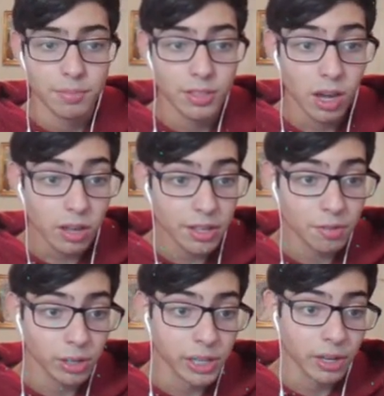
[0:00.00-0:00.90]
Taunt
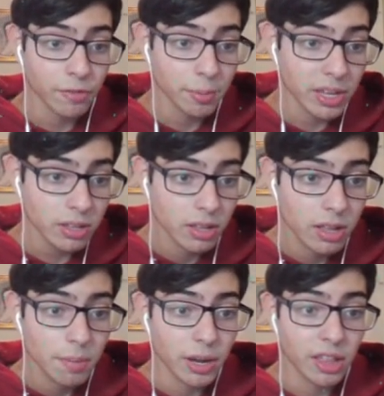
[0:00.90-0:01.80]
is really good for me
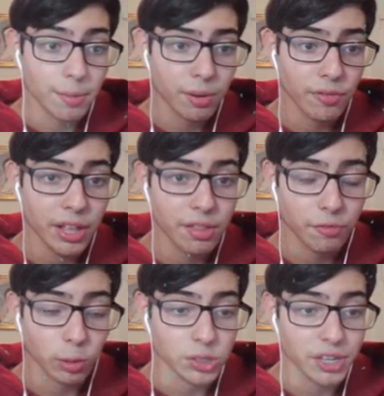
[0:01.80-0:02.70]
because it prevents
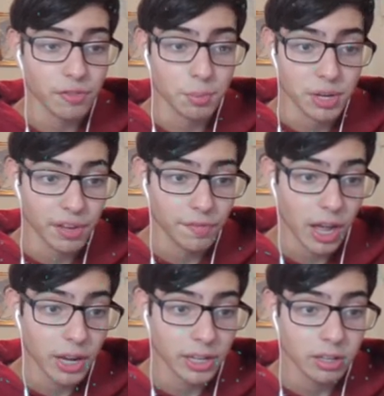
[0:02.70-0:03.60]
Florges from
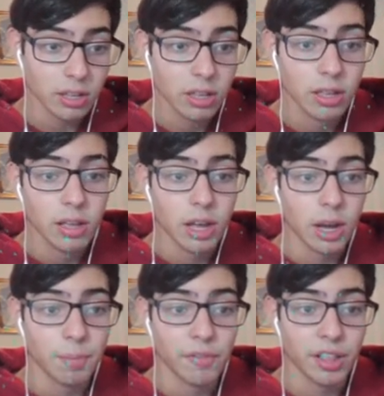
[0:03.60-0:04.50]
defogging,
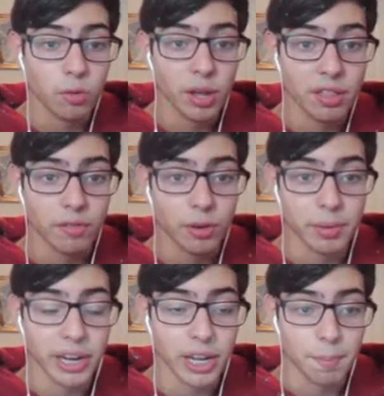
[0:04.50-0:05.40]
prevents Weezing from
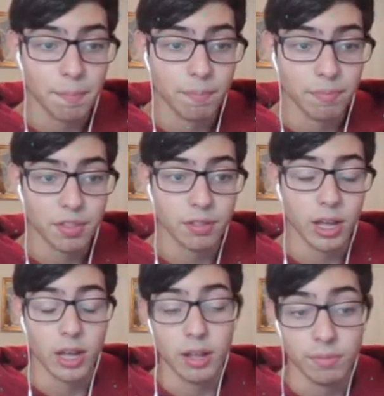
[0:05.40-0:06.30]
getting up
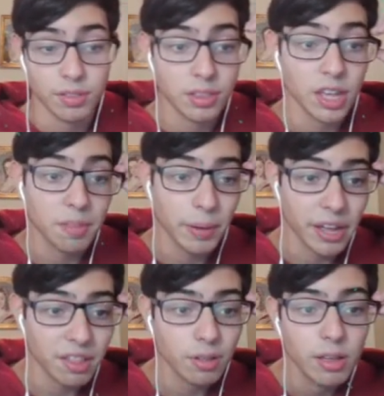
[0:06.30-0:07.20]

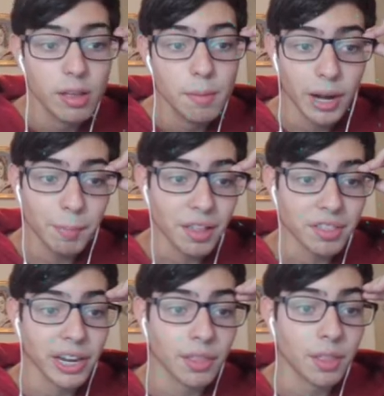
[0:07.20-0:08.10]
T-Spikes, but I'm not
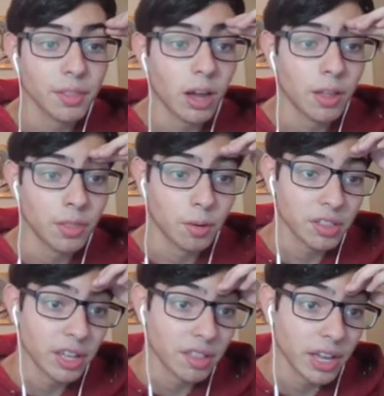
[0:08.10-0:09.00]
saying I'm on those
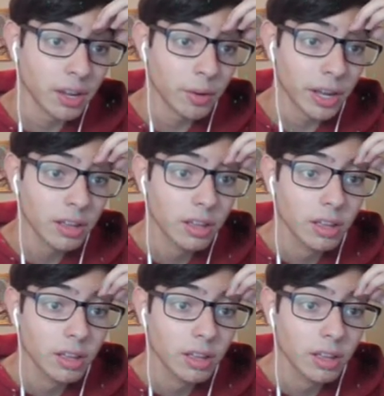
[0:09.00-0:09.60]
things anyway.